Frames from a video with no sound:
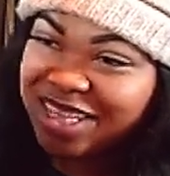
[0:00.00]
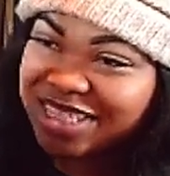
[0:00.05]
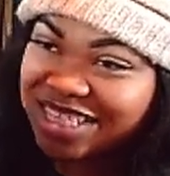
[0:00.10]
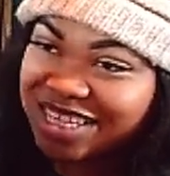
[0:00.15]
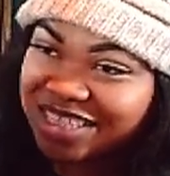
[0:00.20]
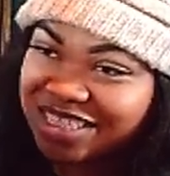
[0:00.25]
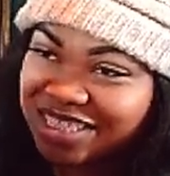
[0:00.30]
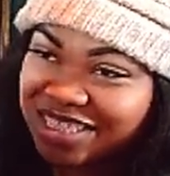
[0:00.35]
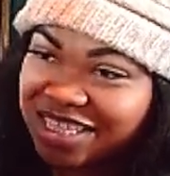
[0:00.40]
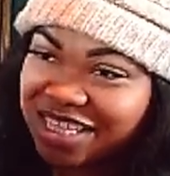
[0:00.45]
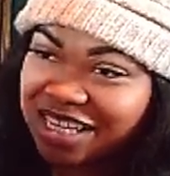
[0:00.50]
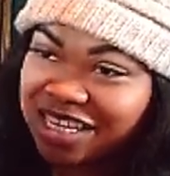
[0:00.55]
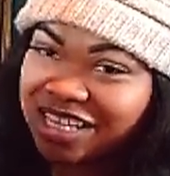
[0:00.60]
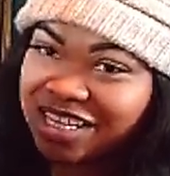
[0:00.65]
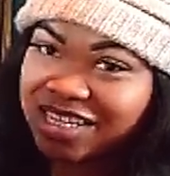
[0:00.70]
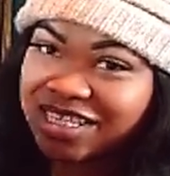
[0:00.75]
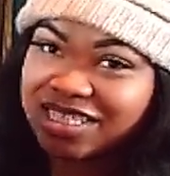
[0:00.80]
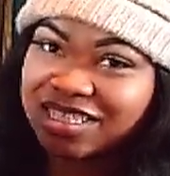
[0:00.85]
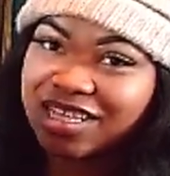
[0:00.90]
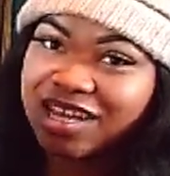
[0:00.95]
attention yeah,
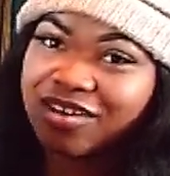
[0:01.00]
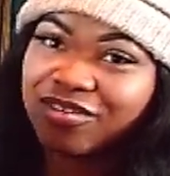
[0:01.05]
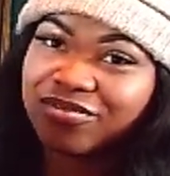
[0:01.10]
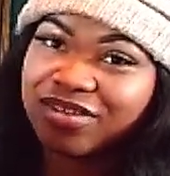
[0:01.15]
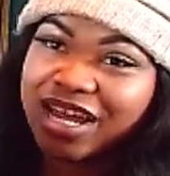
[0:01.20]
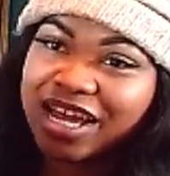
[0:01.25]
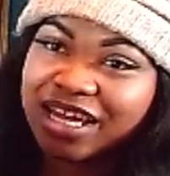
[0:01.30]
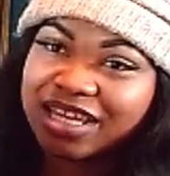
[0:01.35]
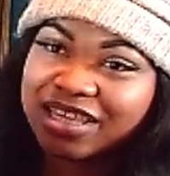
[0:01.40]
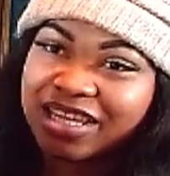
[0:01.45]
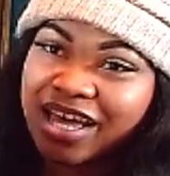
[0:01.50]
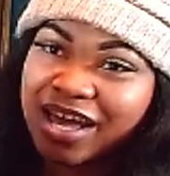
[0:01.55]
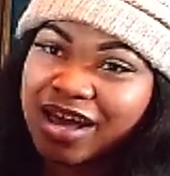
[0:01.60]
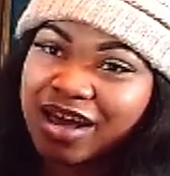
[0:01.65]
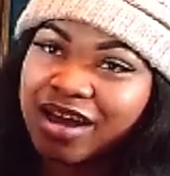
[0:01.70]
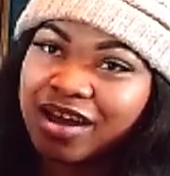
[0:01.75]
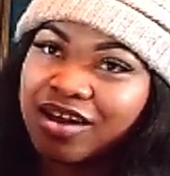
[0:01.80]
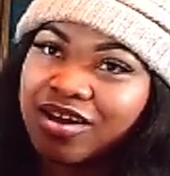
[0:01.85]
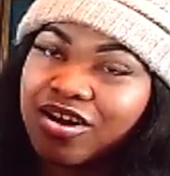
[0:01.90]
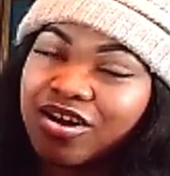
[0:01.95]
to stuff like
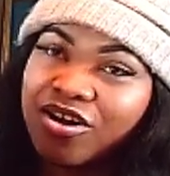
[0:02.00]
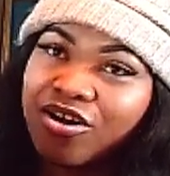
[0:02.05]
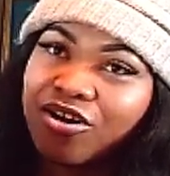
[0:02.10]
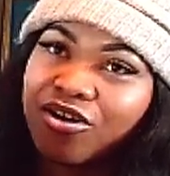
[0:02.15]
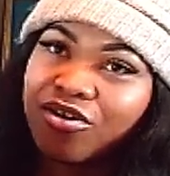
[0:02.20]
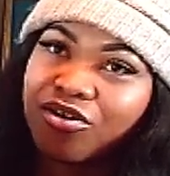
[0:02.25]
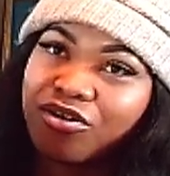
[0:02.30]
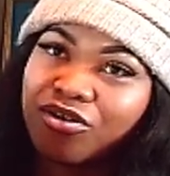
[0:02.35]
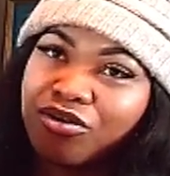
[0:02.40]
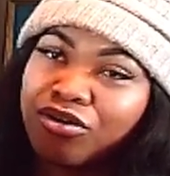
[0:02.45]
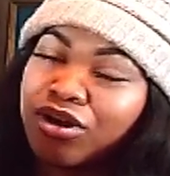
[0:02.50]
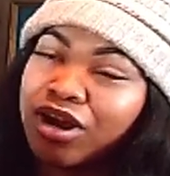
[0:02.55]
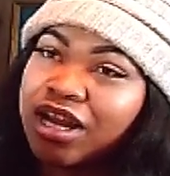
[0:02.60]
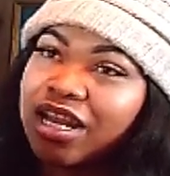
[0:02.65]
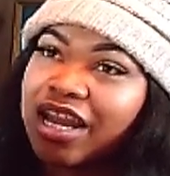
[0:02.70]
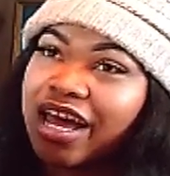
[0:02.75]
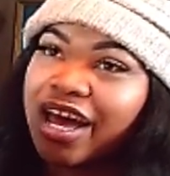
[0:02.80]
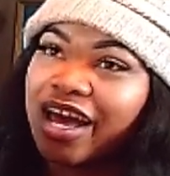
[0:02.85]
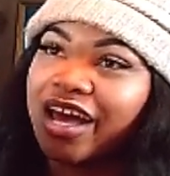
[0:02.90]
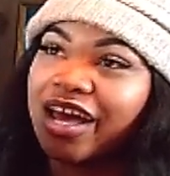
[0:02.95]
that, or
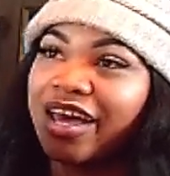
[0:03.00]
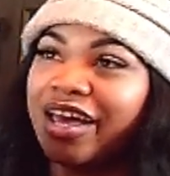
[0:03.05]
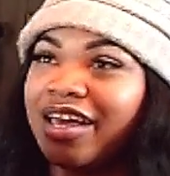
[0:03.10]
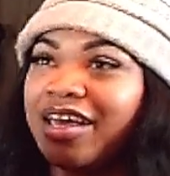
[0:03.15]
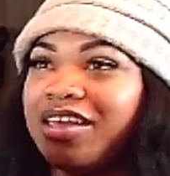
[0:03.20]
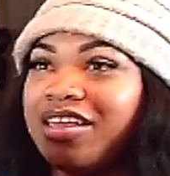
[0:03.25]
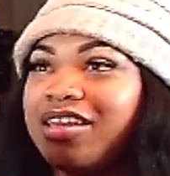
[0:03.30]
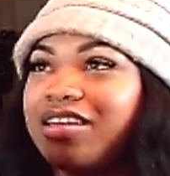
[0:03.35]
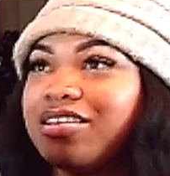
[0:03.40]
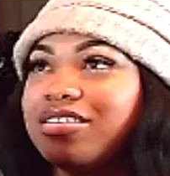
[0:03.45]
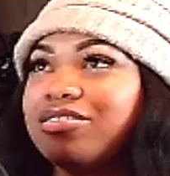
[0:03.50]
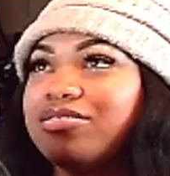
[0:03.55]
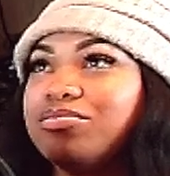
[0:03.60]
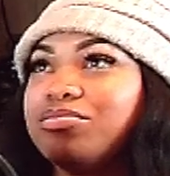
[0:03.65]
like